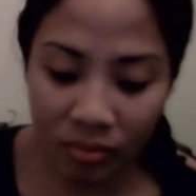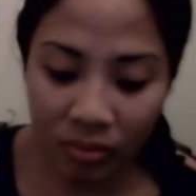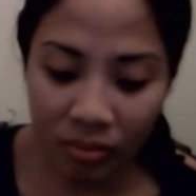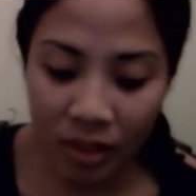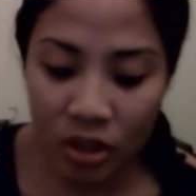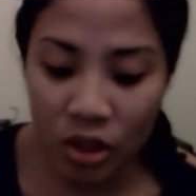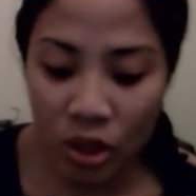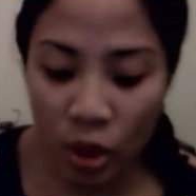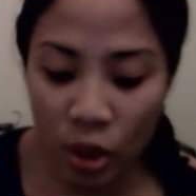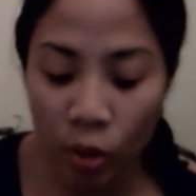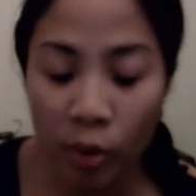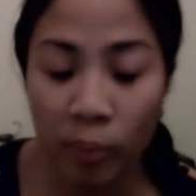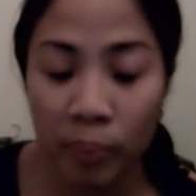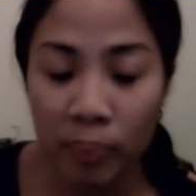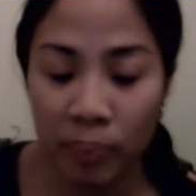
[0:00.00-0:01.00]

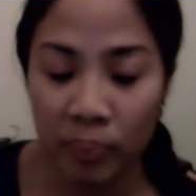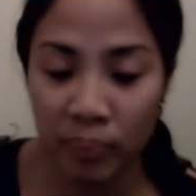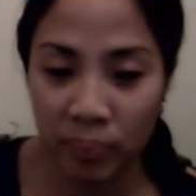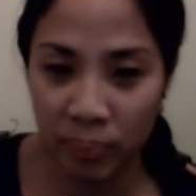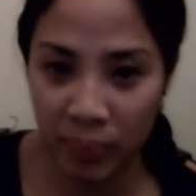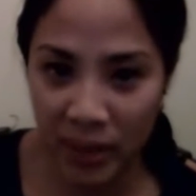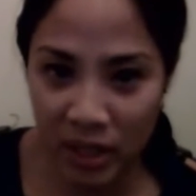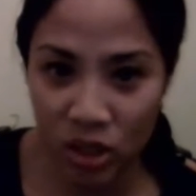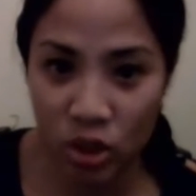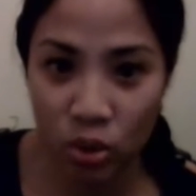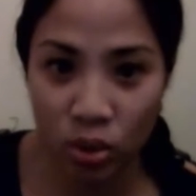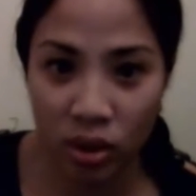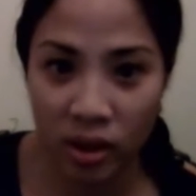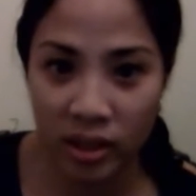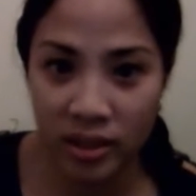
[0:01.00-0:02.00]
So be
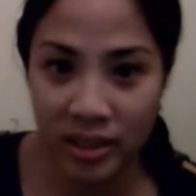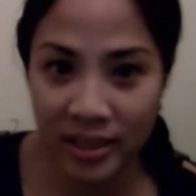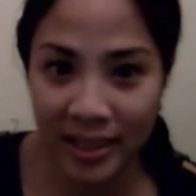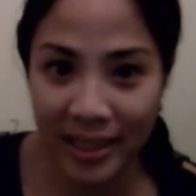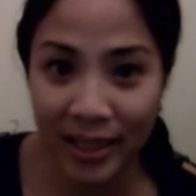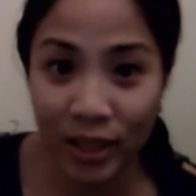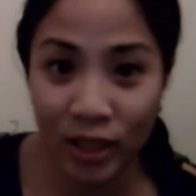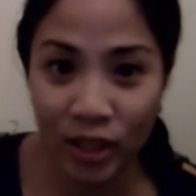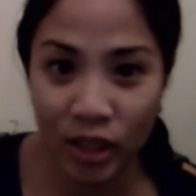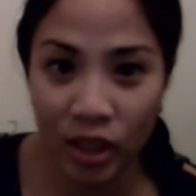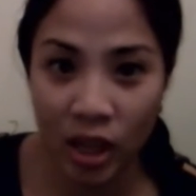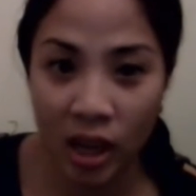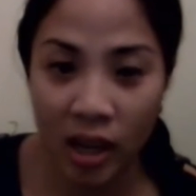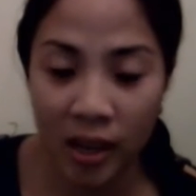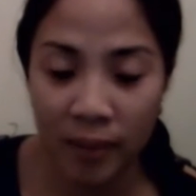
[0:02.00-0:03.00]
sure to take
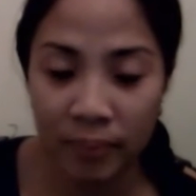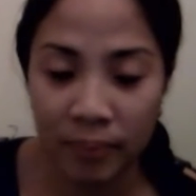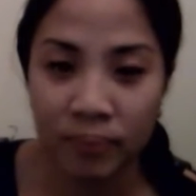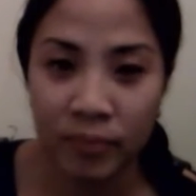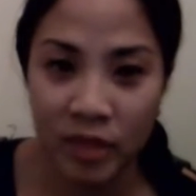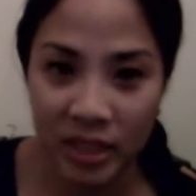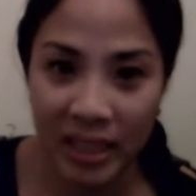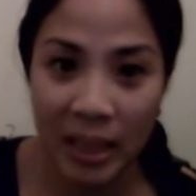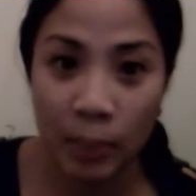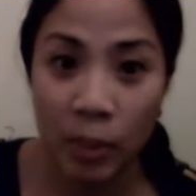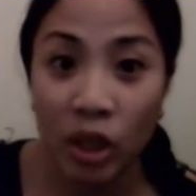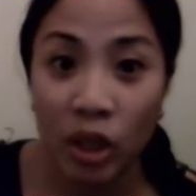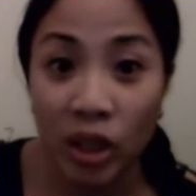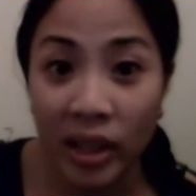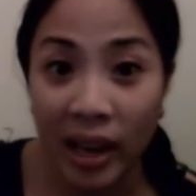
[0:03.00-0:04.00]
to keep a
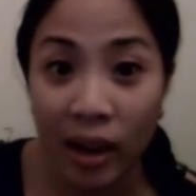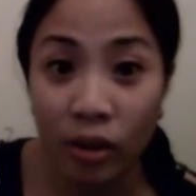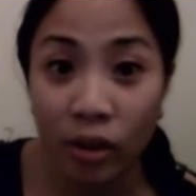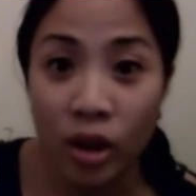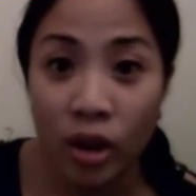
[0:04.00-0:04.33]
lookout